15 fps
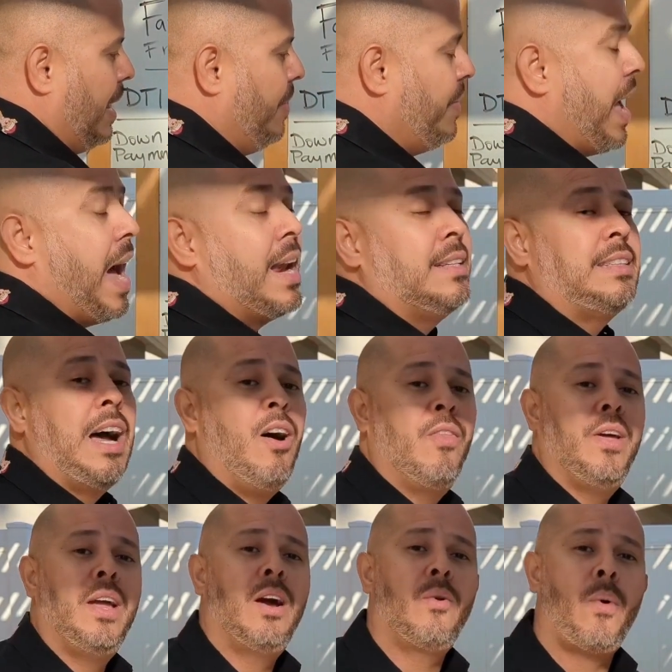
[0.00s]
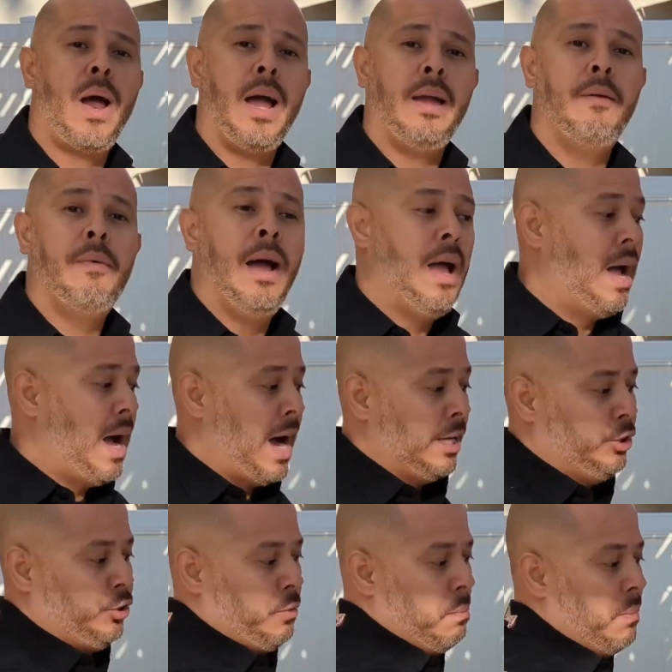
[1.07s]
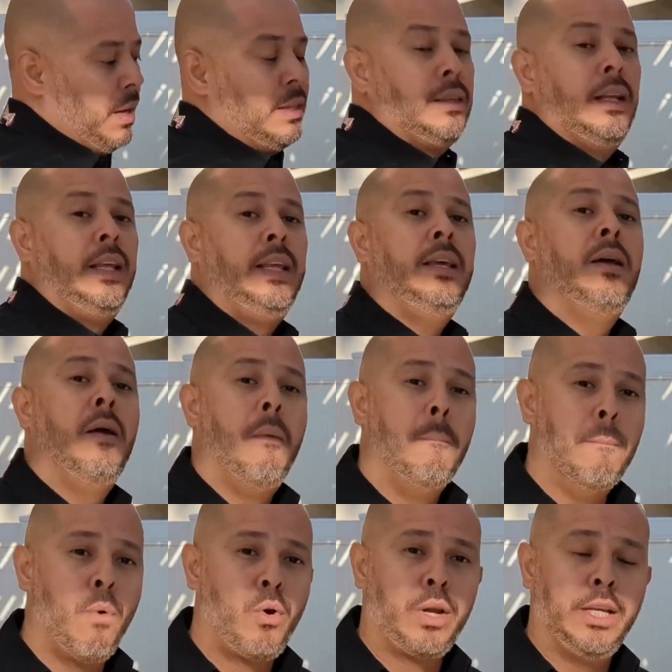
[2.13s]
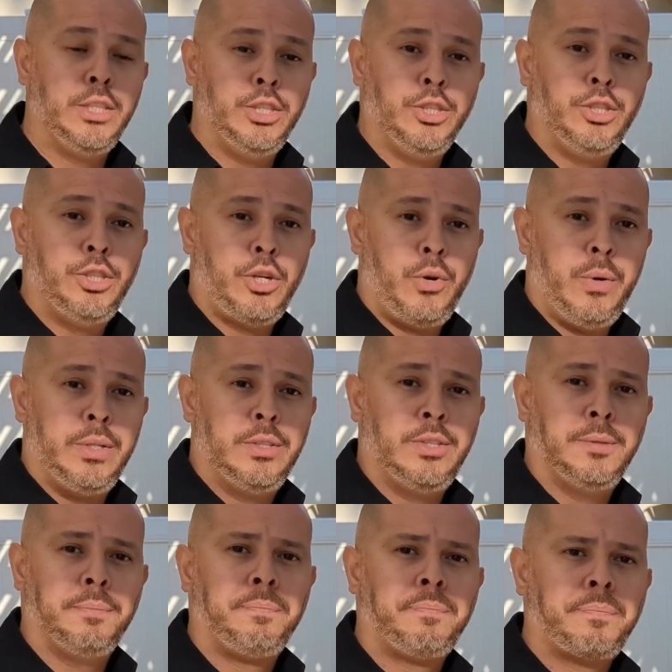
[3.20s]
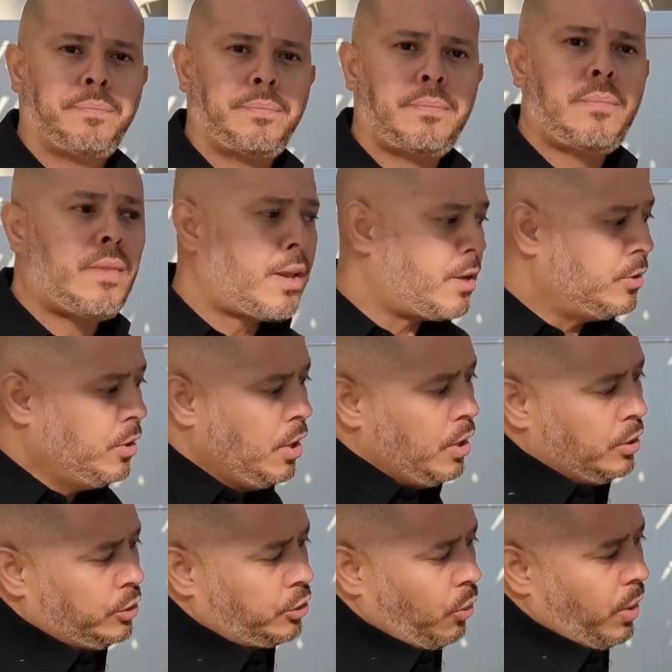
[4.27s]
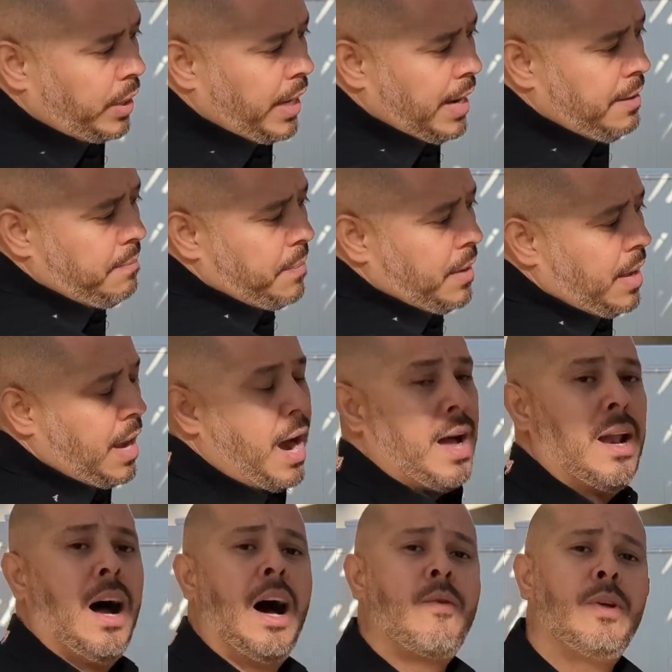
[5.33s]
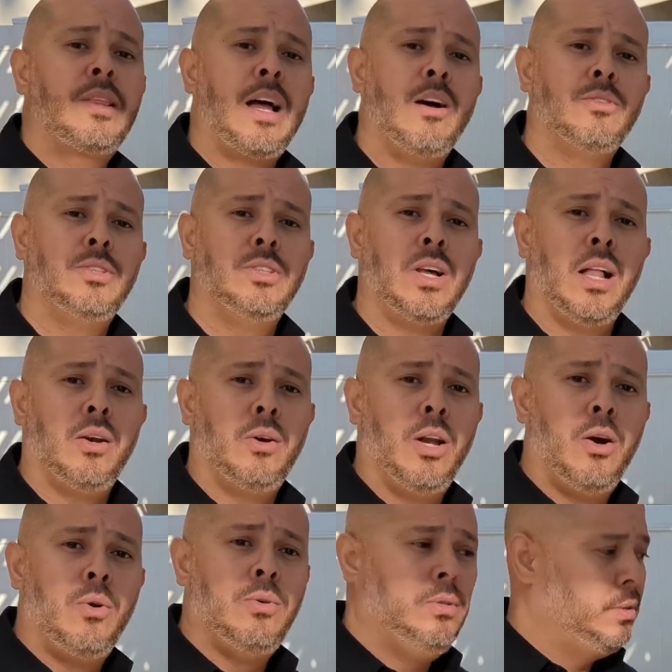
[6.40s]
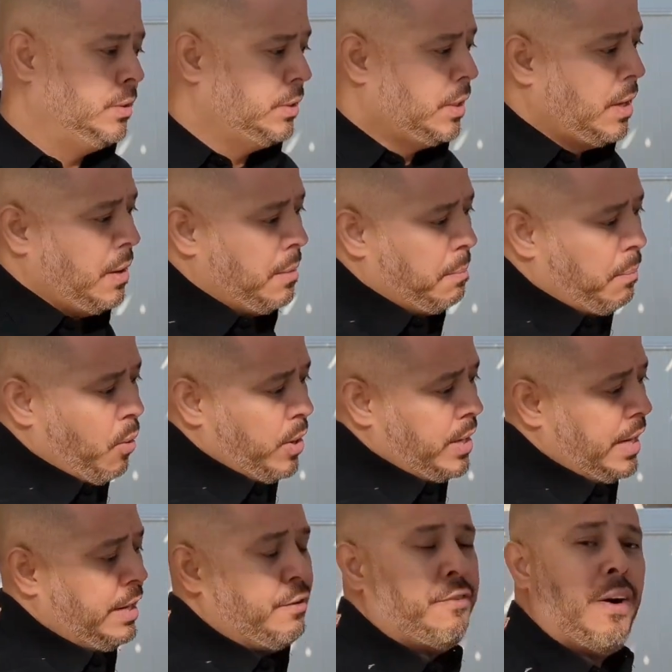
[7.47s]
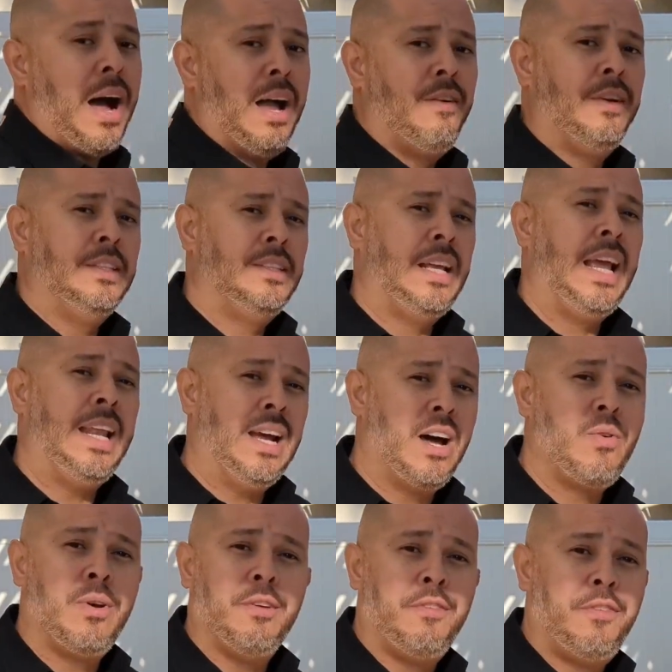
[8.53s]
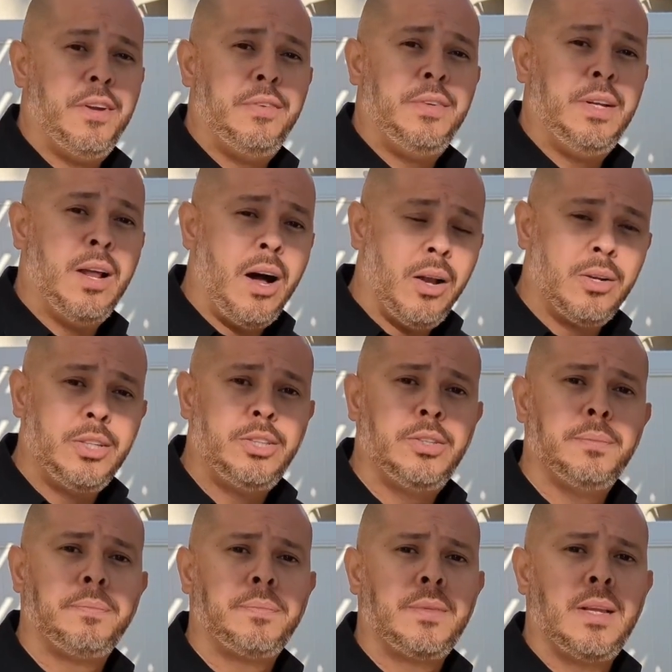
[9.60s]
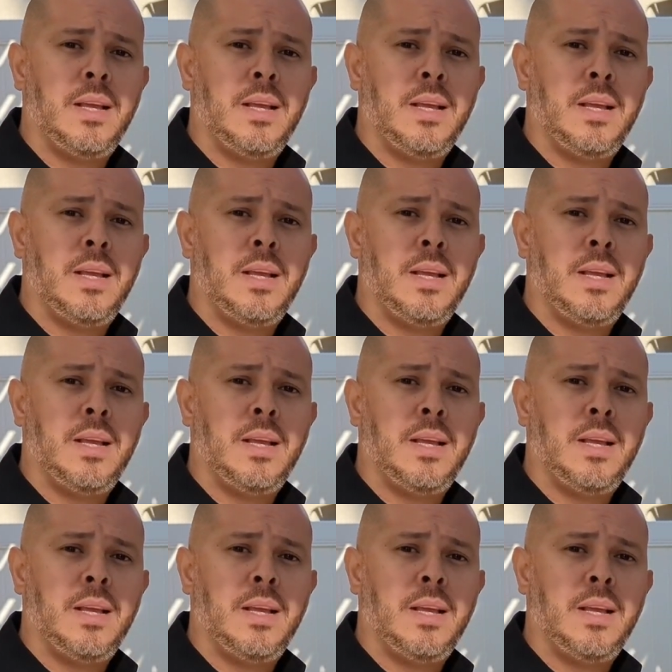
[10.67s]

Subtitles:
And that is how they arrive at your monthly mortgage insurance. So again, on a $100,000 loan, 0.85 is $850.